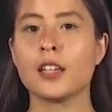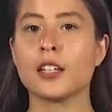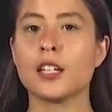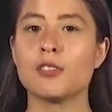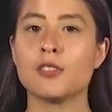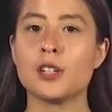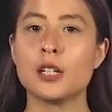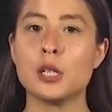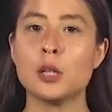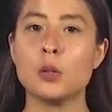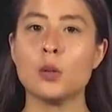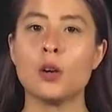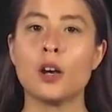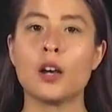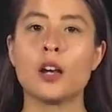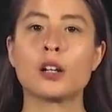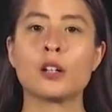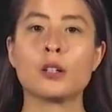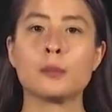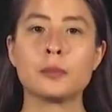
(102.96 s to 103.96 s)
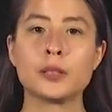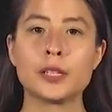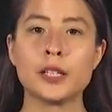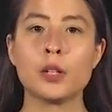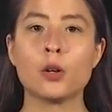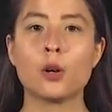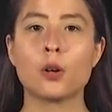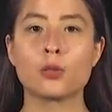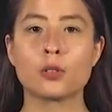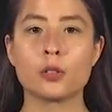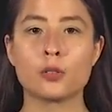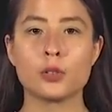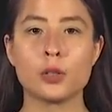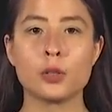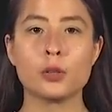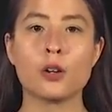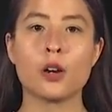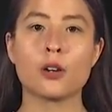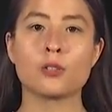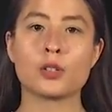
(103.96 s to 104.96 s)
giving you a complete
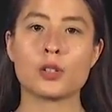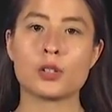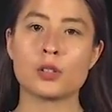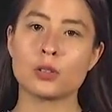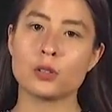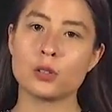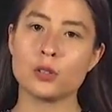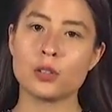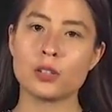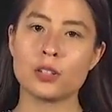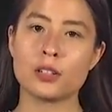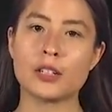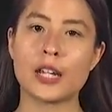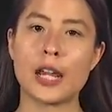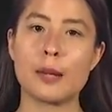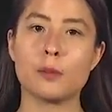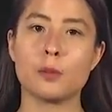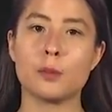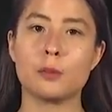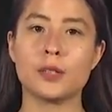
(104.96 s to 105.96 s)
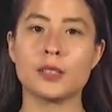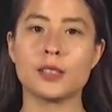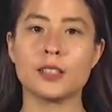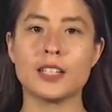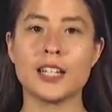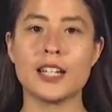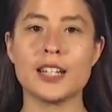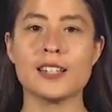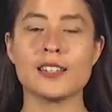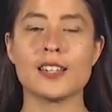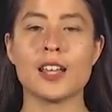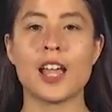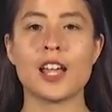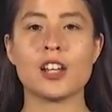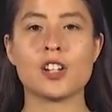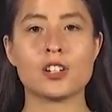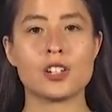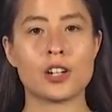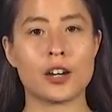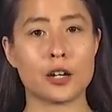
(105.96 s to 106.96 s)
overview of the solution capabilities
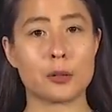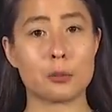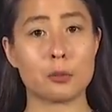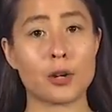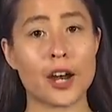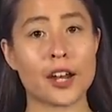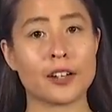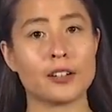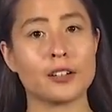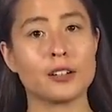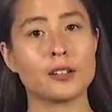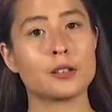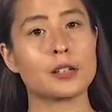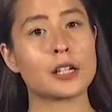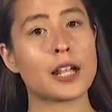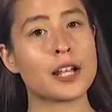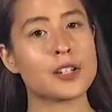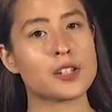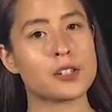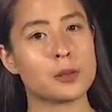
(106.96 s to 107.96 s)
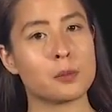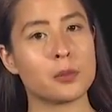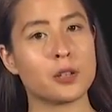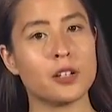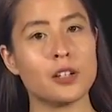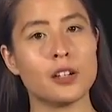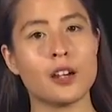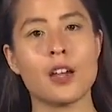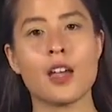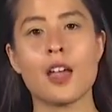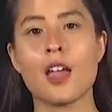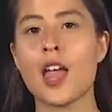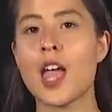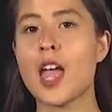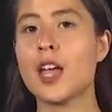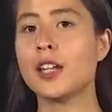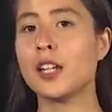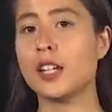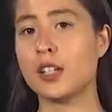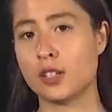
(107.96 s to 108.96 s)
and sharing practical customer
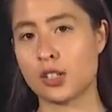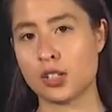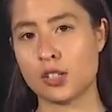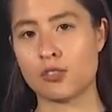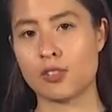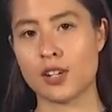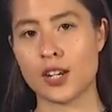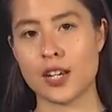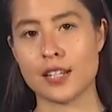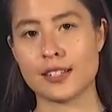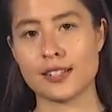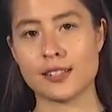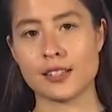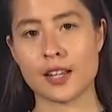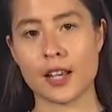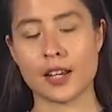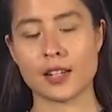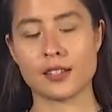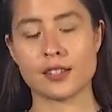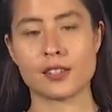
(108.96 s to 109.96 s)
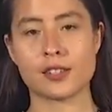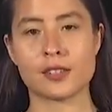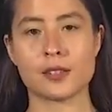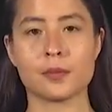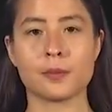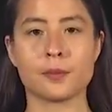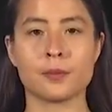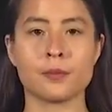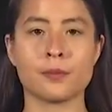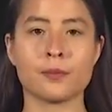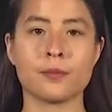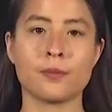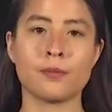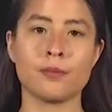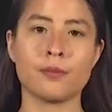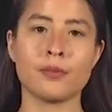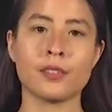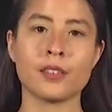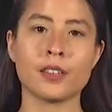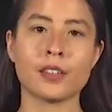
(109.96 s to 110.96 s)
and industry insights.
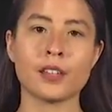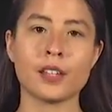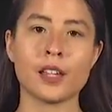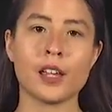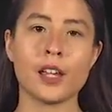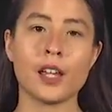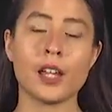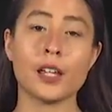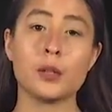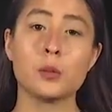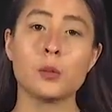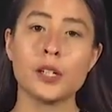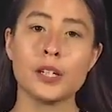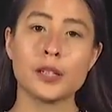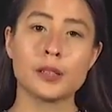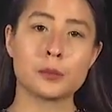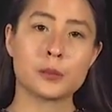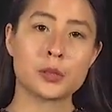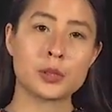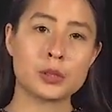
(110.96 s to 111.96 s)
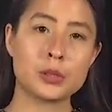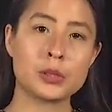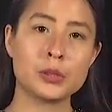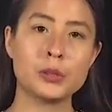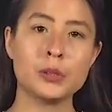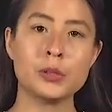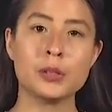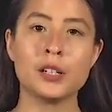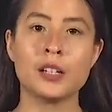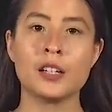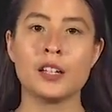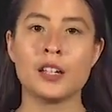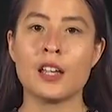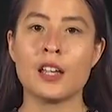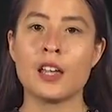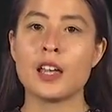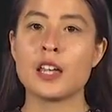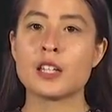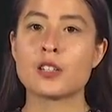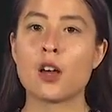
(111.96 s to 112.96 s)
In week number 2,
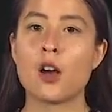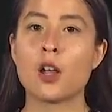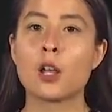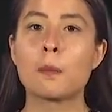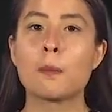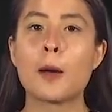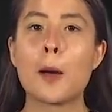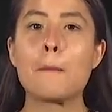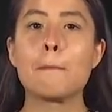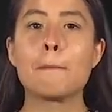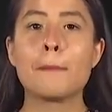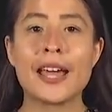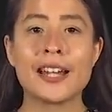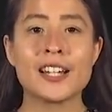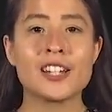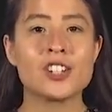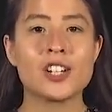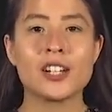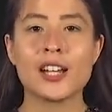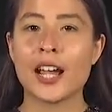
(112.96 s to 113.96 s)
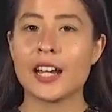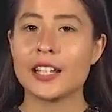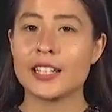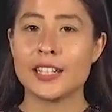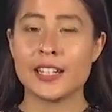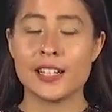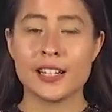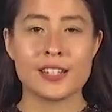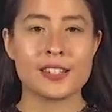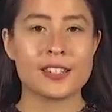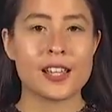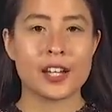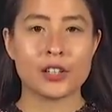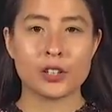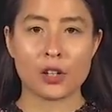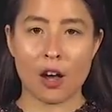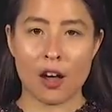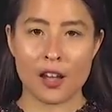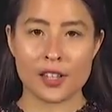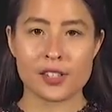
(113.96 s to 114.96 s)
it's all about managing ideas and
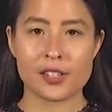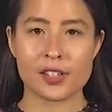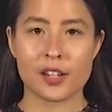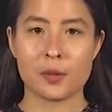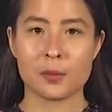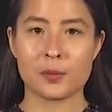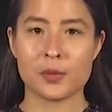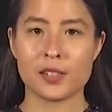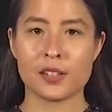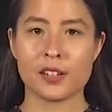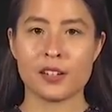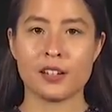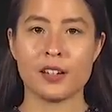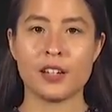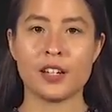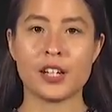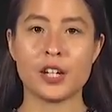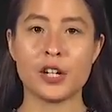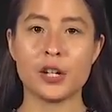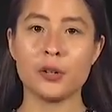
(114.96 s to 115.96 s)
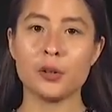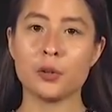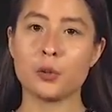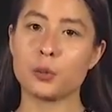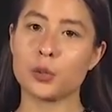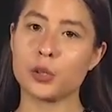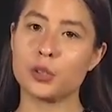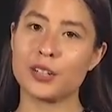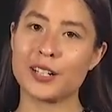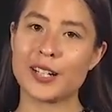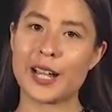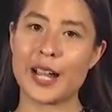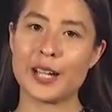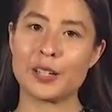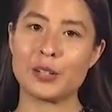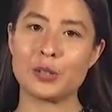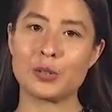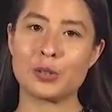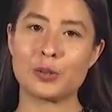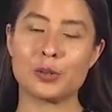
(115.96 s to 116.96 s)
concepts. Here, we will guide
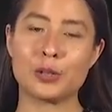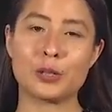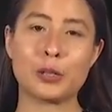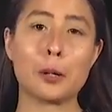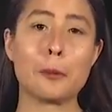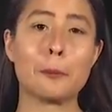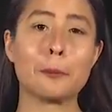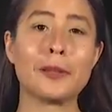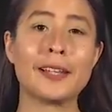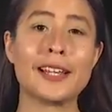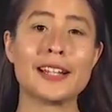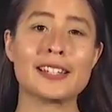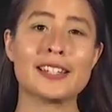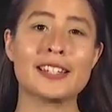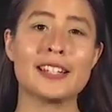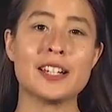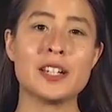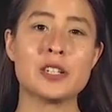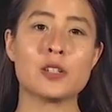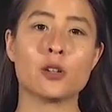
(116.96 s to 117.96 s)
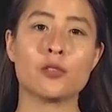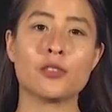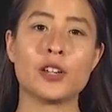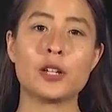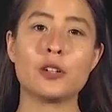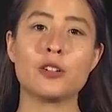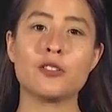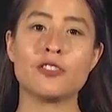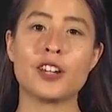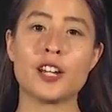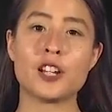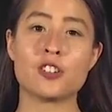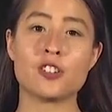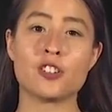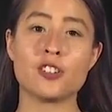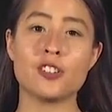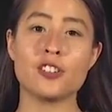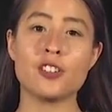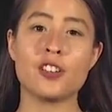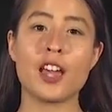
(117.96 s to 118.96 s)
you through the complexities of
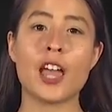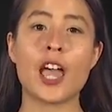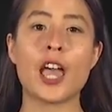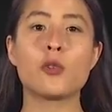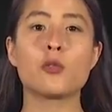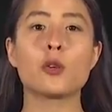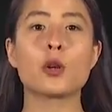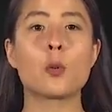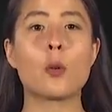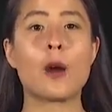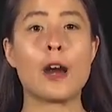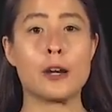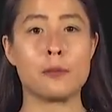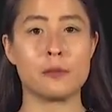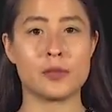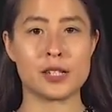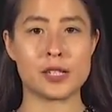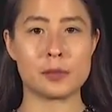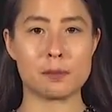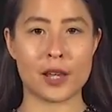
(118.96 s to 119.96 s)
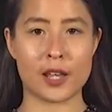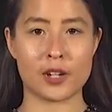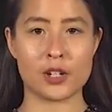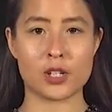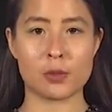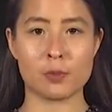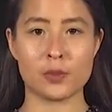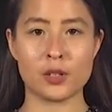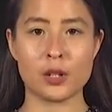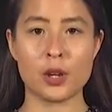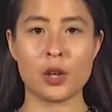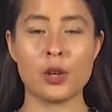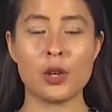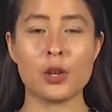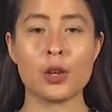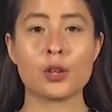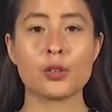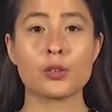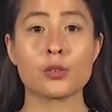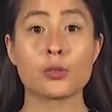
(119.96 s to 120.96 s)
innovation and requirements management
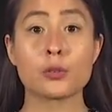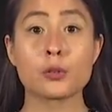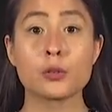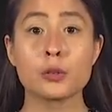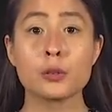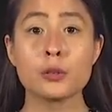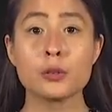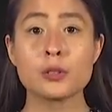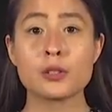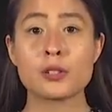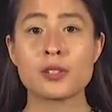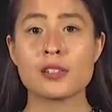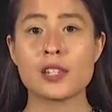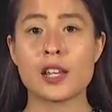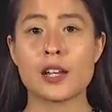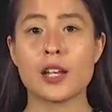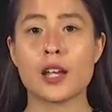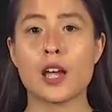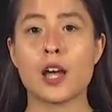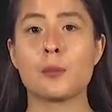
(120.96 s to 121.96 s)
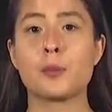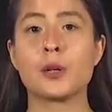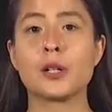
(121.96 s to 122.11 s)
through to setting up